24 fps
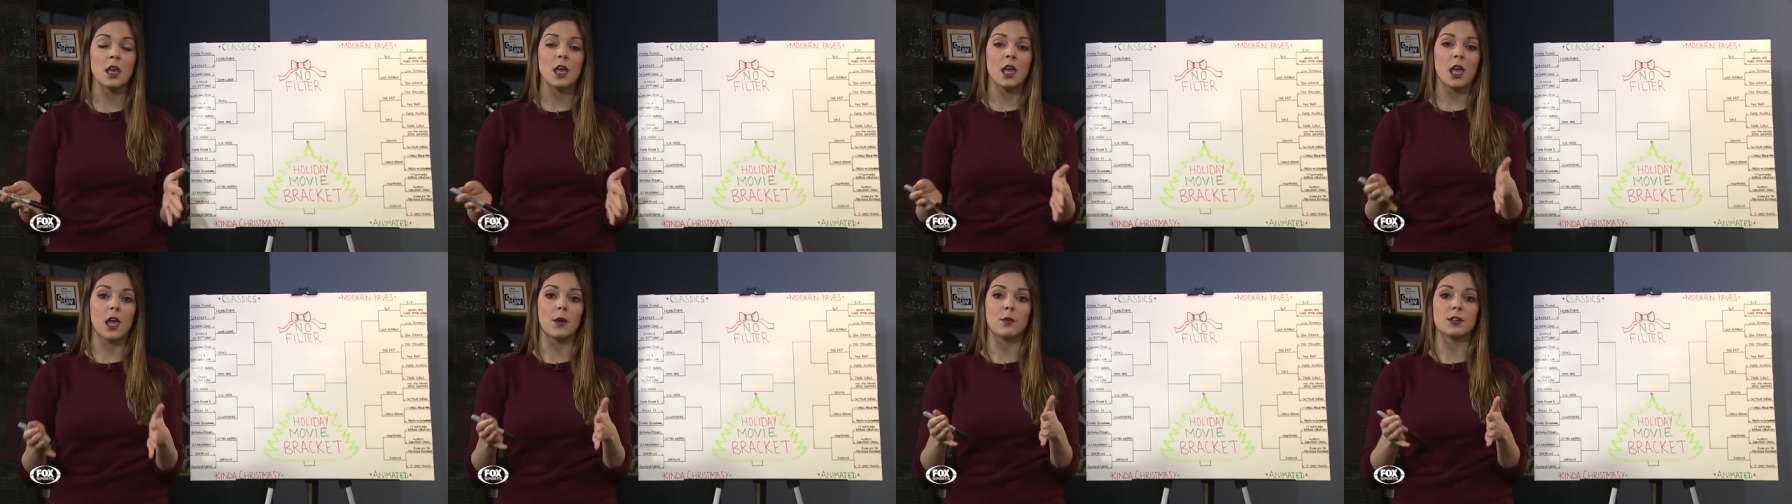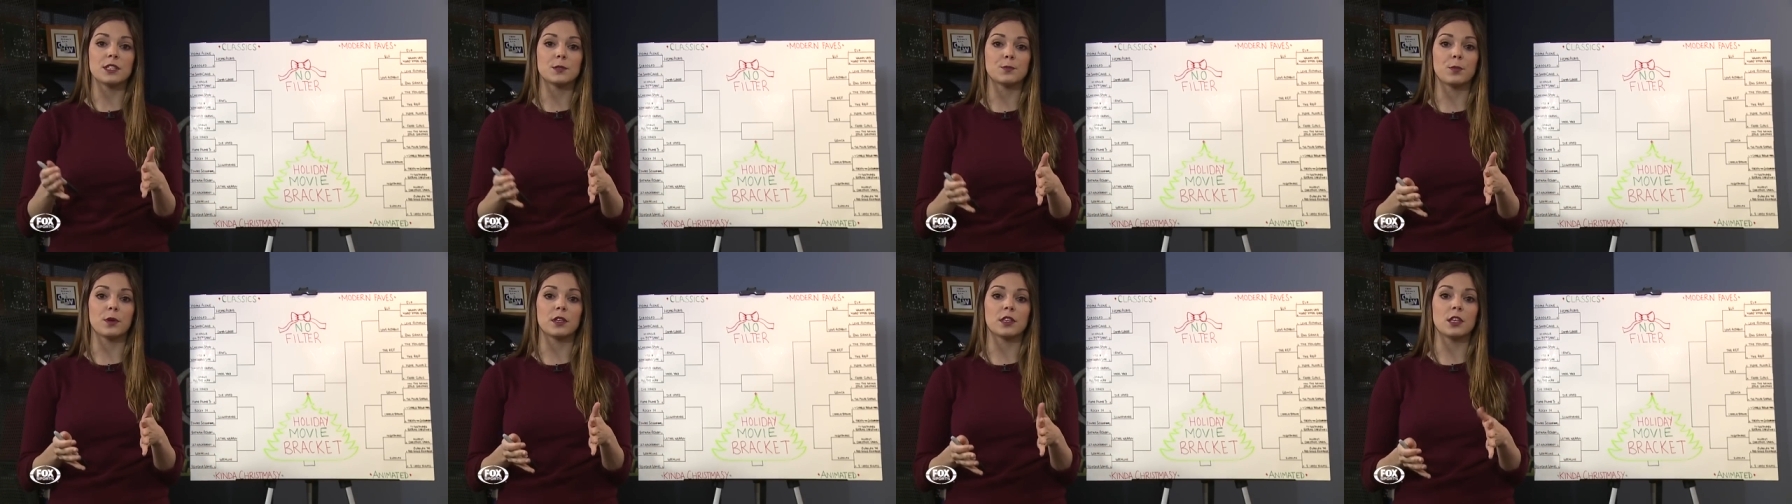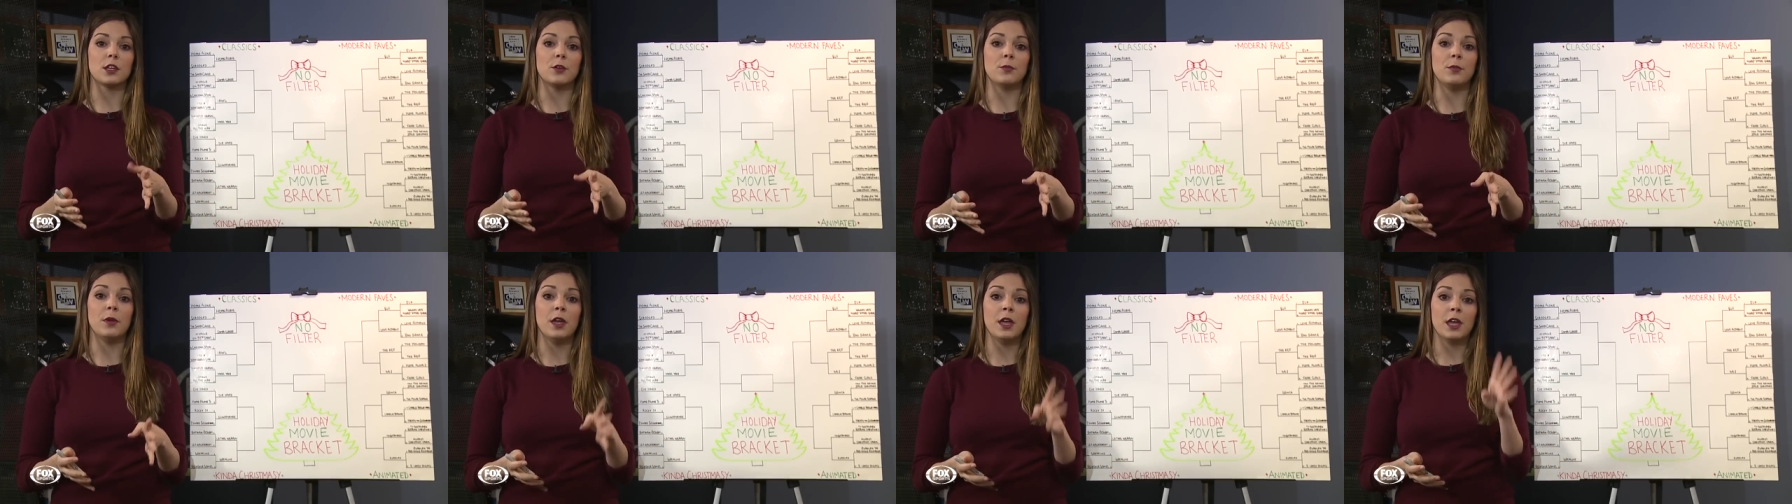and we split
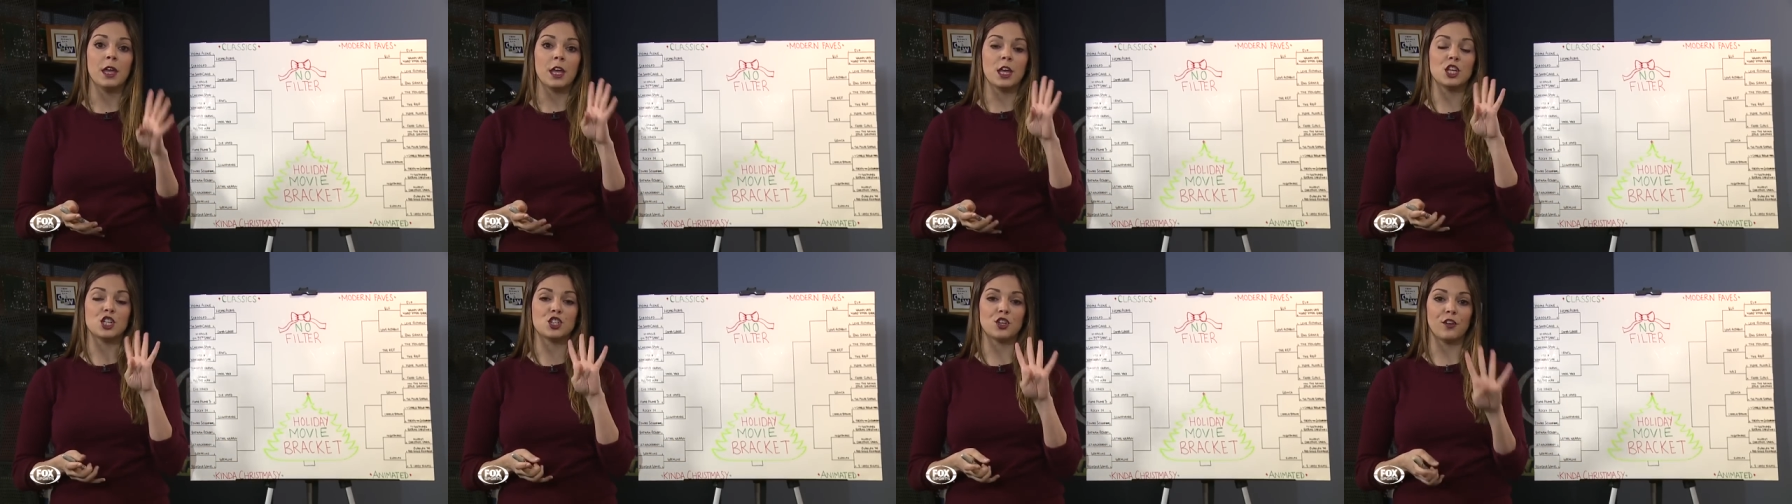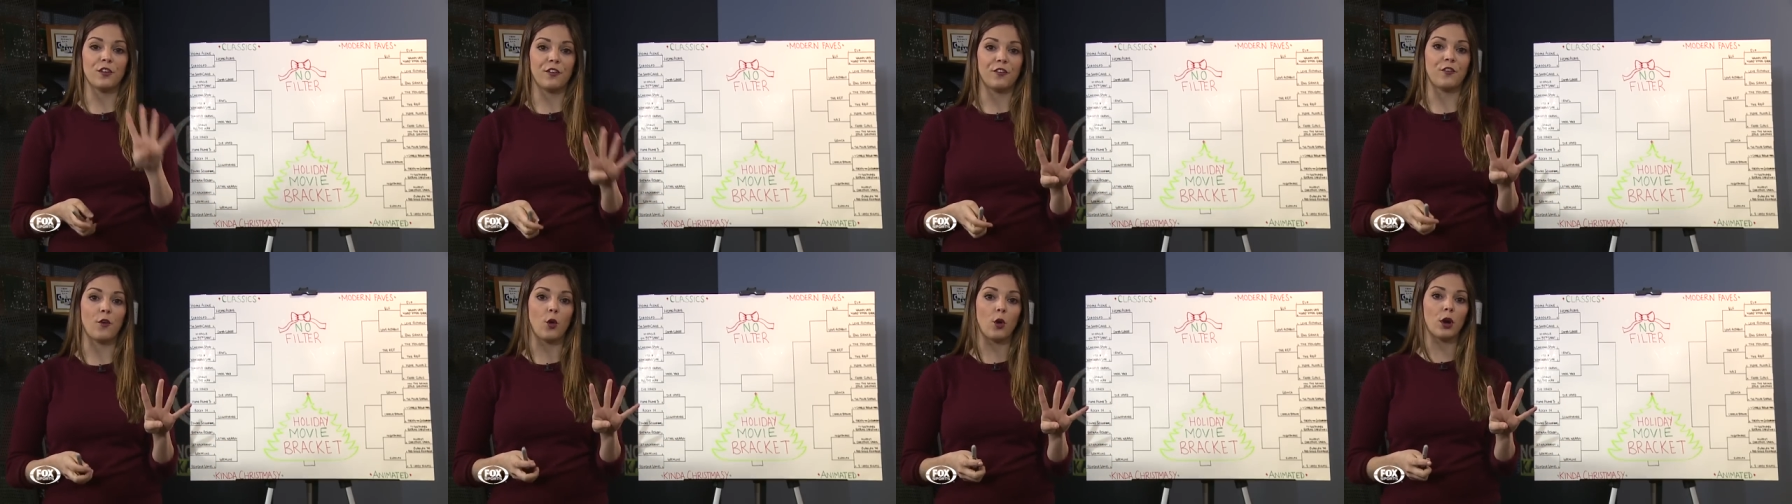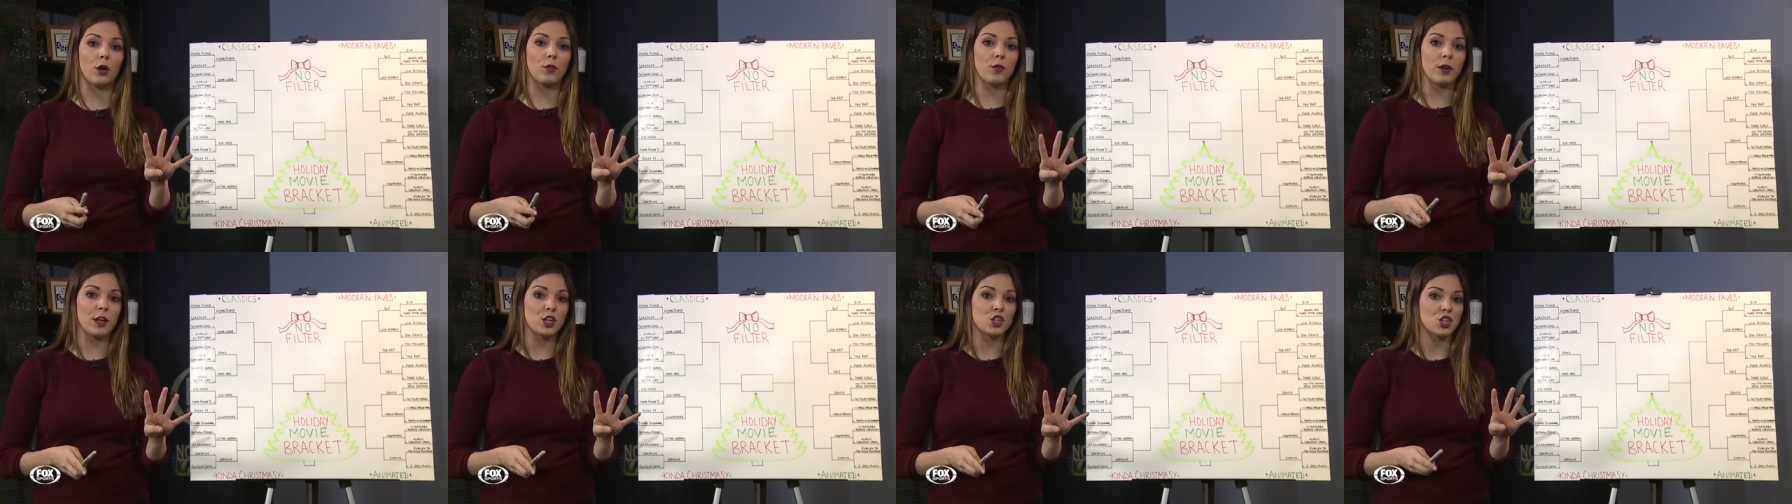them into
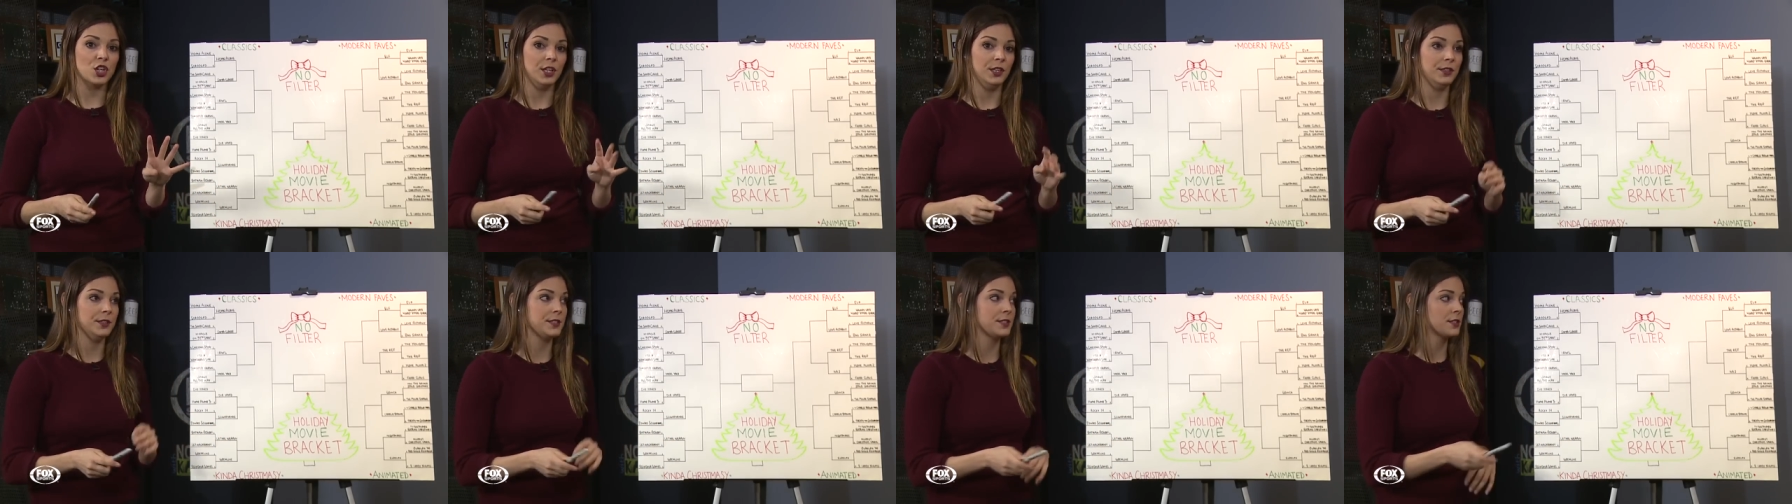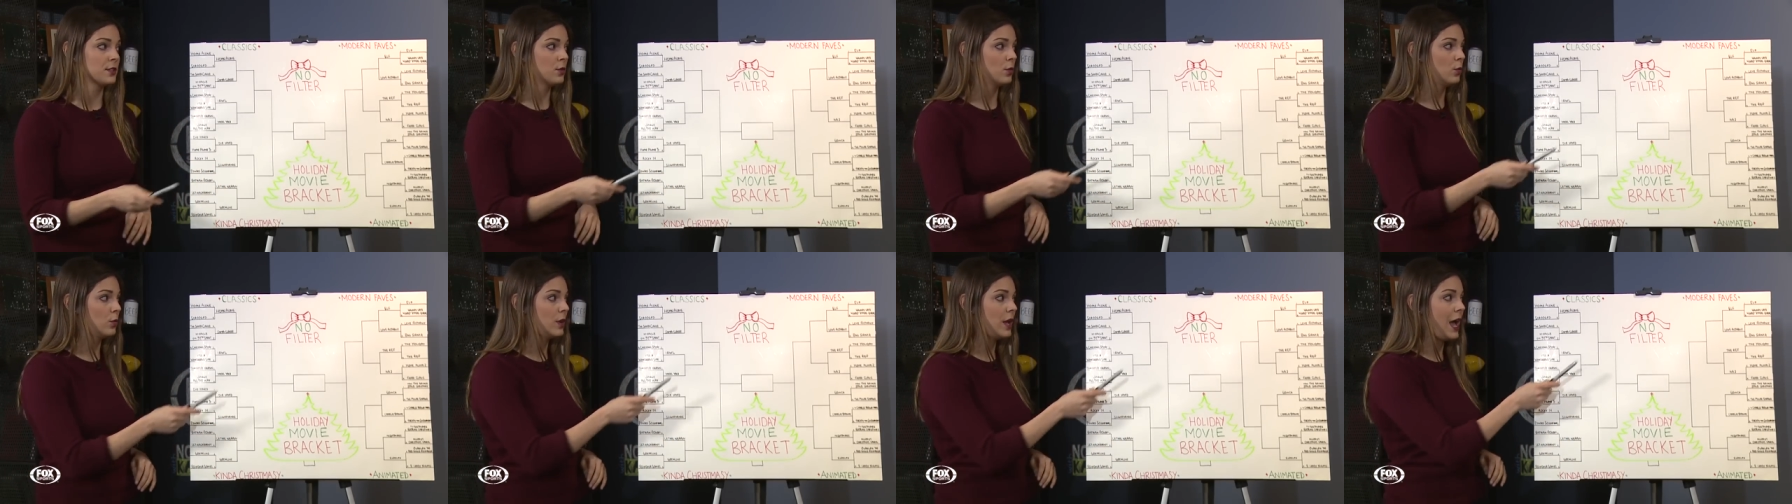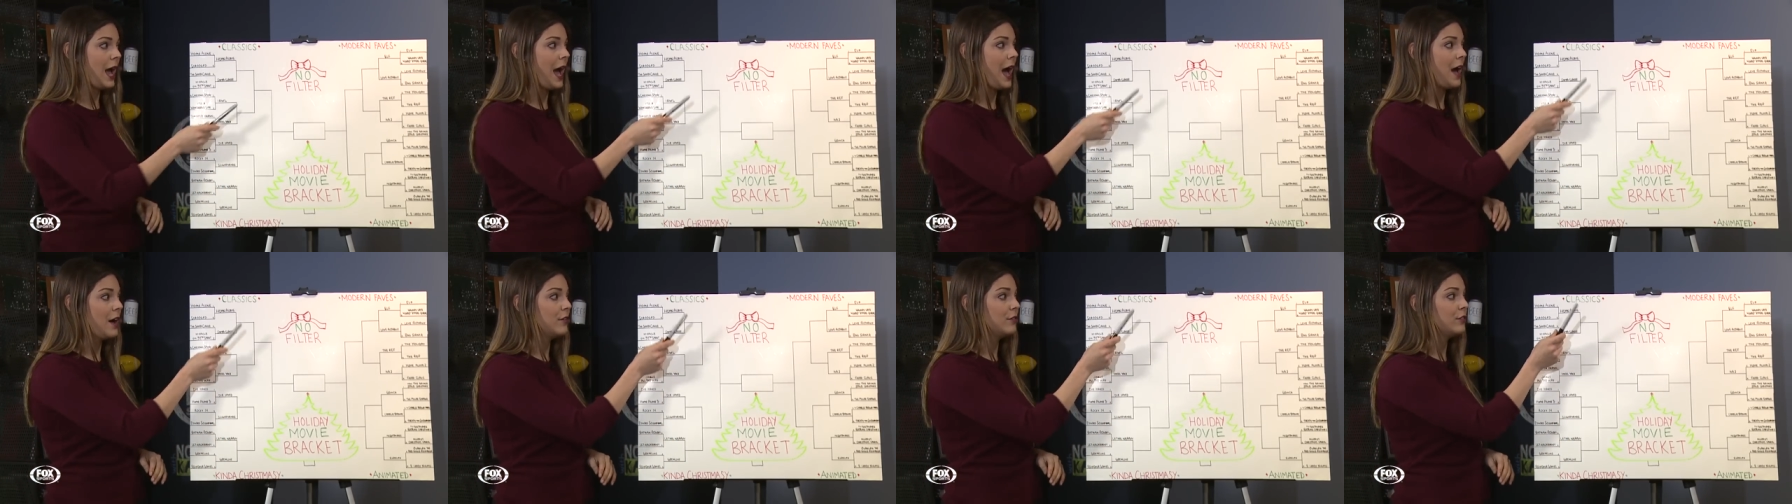four regions. We
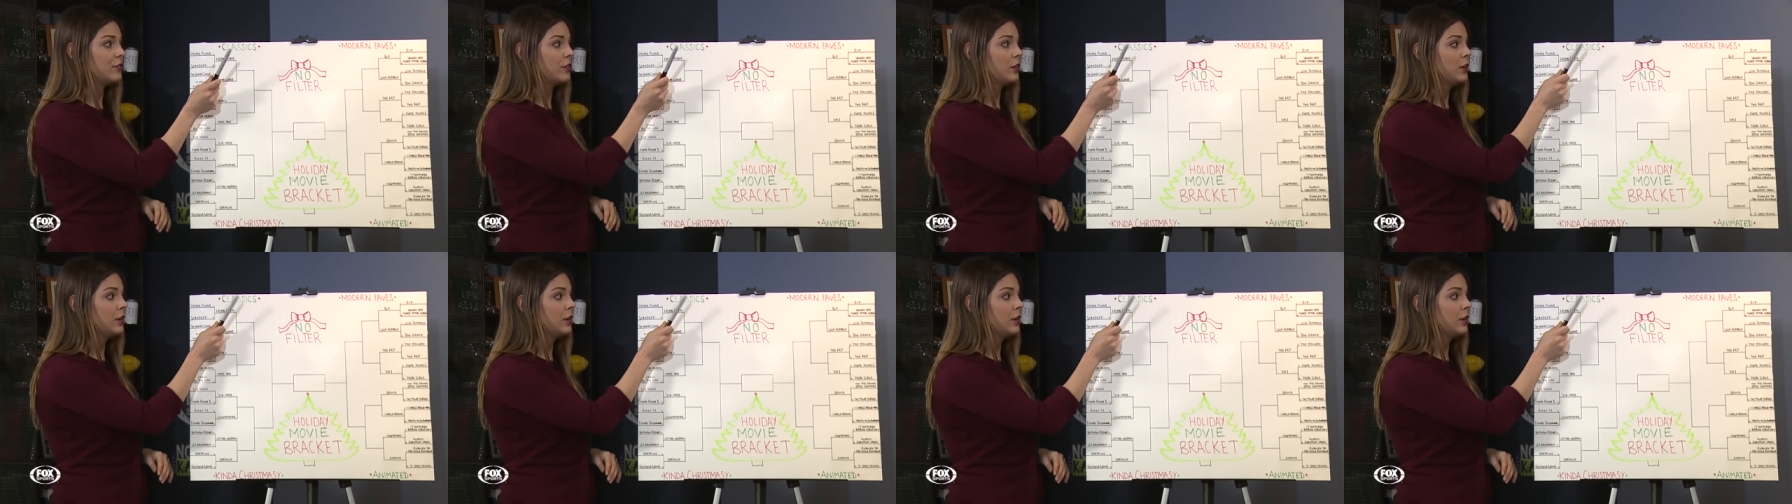have